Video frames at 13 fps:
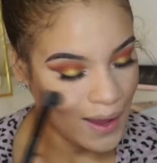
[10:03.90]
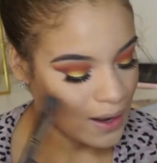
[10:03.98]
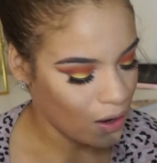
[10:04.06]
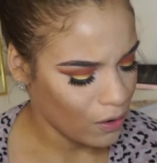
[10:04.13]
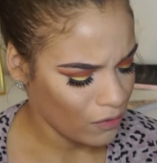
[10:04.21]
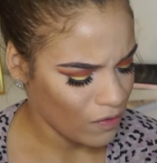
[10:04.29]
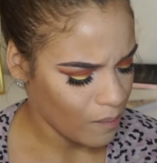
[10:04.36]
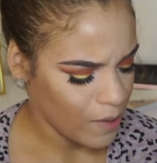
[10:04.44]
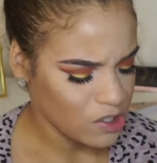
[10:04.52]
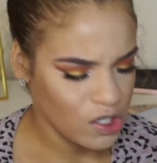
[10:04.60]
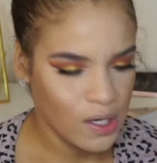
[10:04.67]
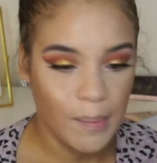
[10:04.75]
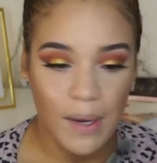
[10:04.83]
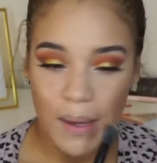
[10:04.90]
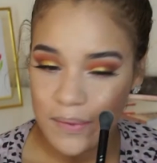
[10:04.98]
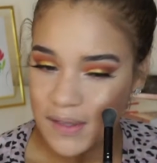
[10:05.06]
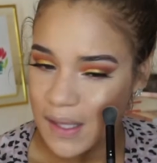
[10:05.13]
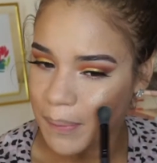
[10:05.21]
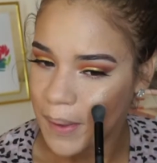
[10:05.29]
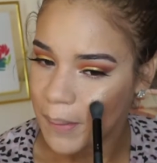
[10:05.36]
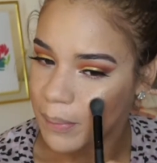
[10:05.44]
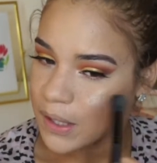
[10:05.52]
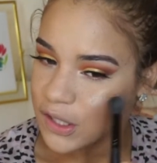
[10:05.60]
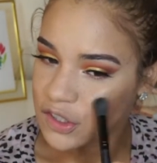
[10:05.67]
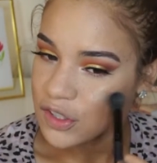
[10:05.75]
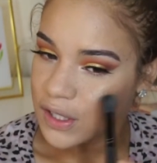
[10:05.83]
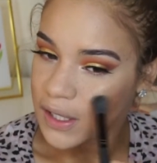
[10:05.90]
And I don't know if I mentioned it, but I'm skipping blush